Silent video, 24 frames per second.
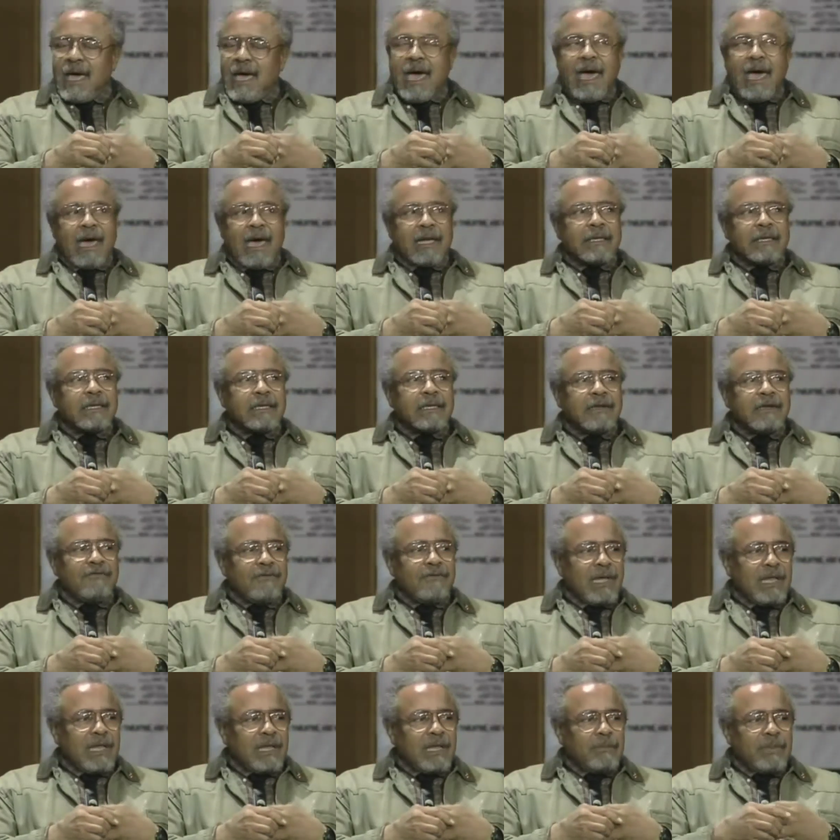and
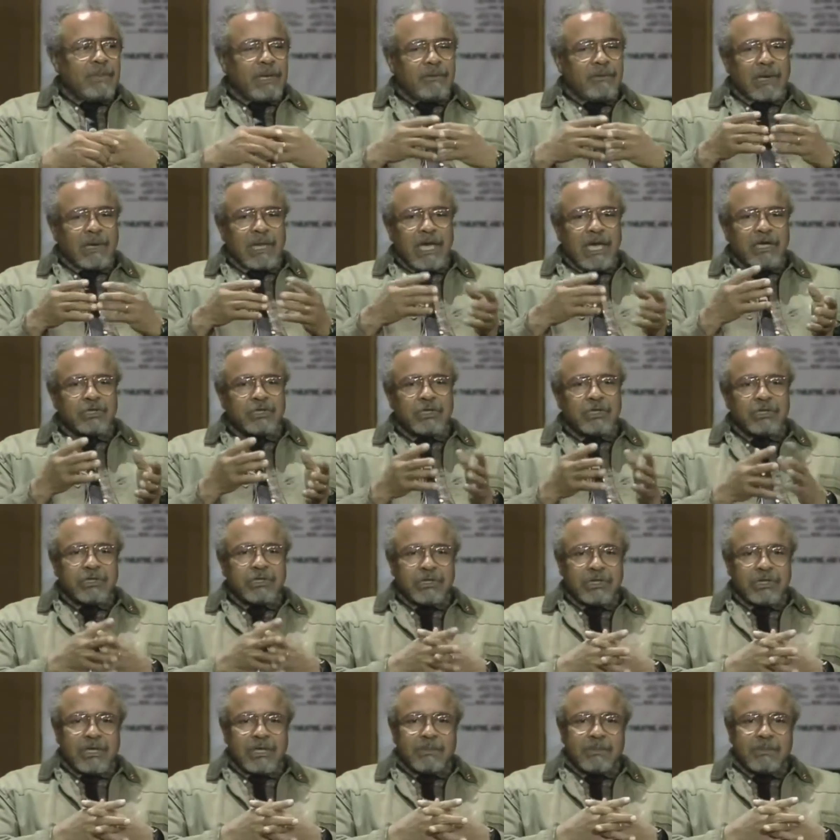developing
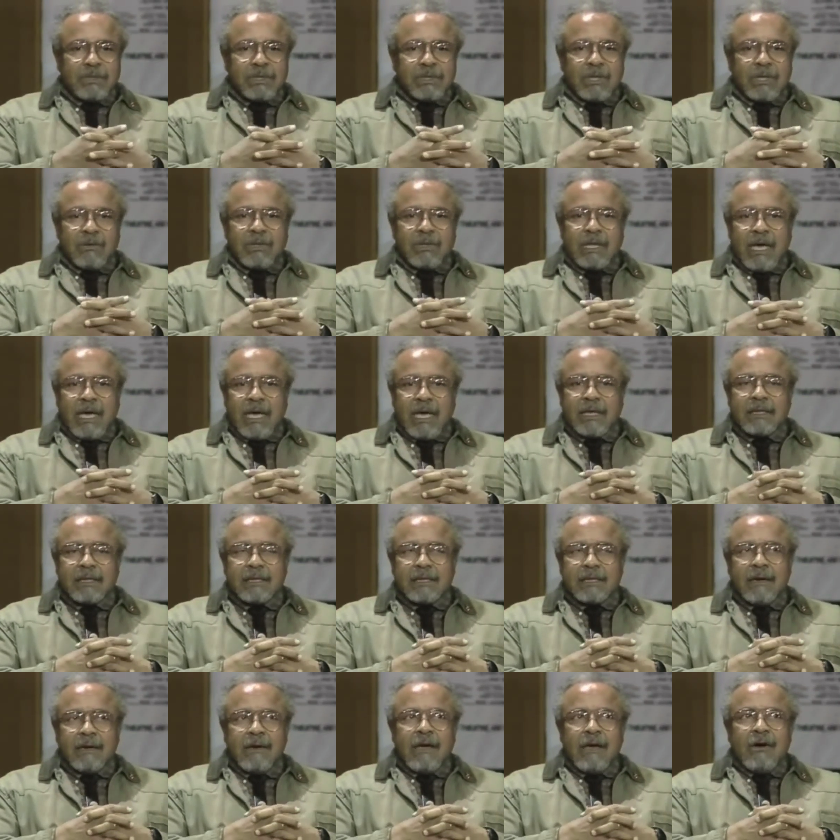relationships so
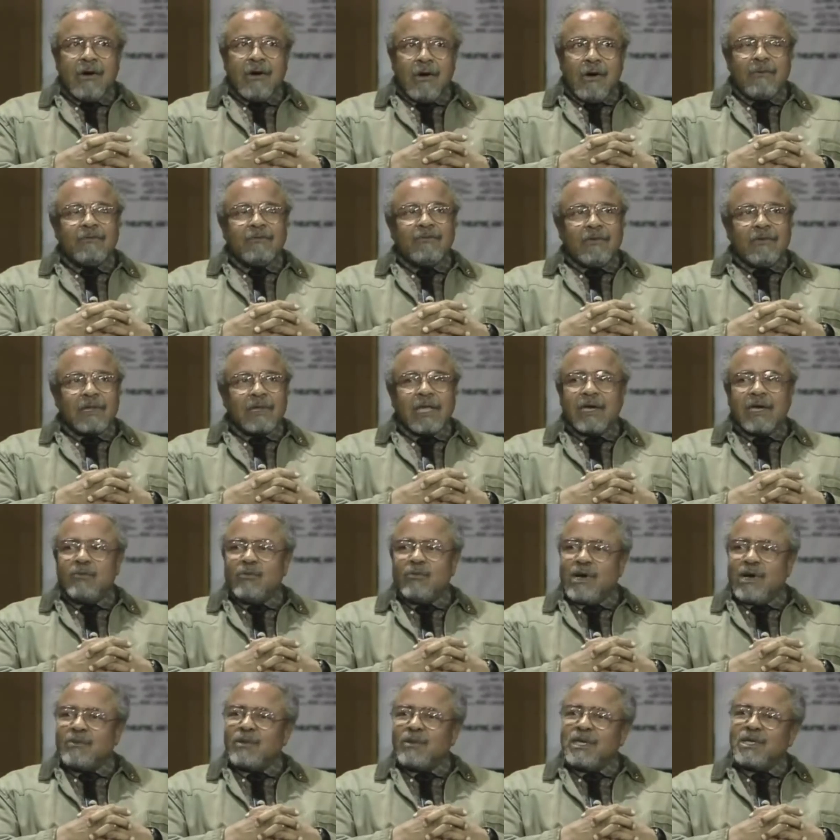that hopefully
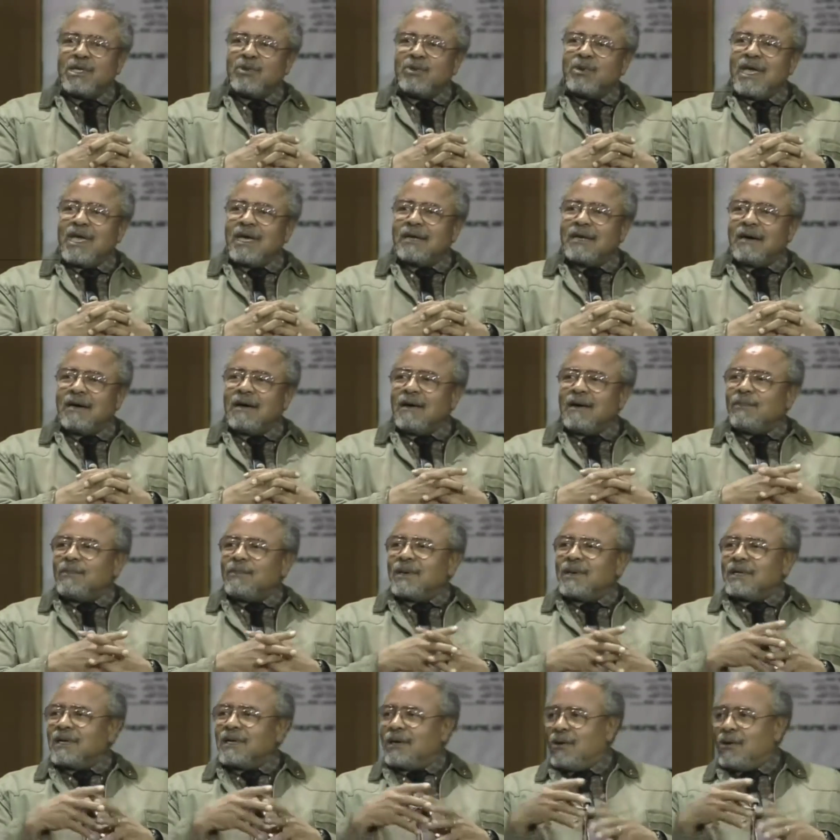when we do get
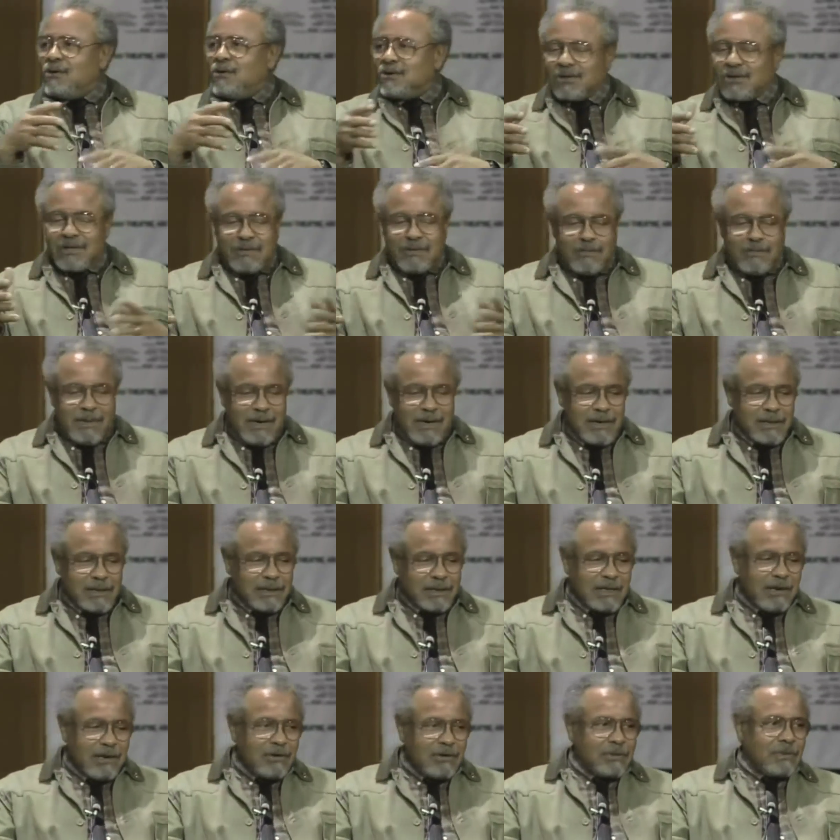up and go to the
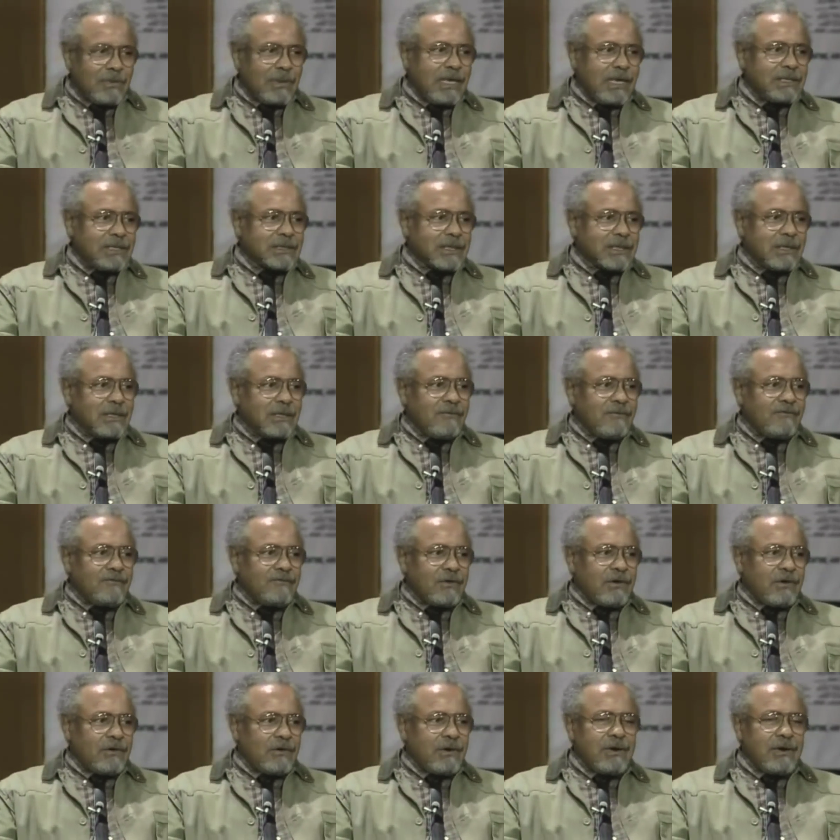marked out place on the
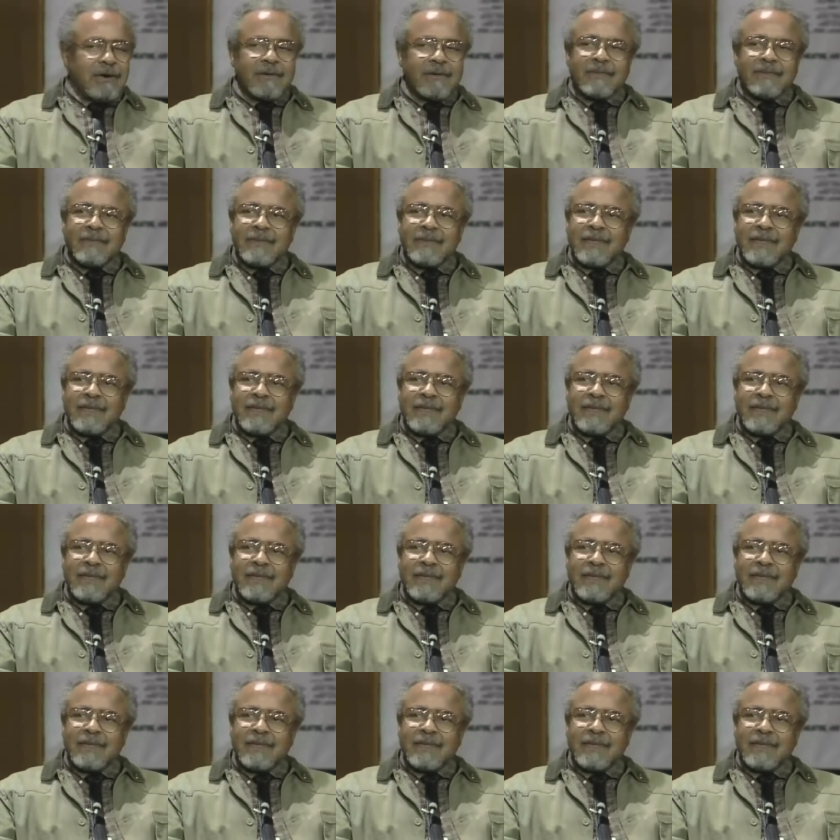floor,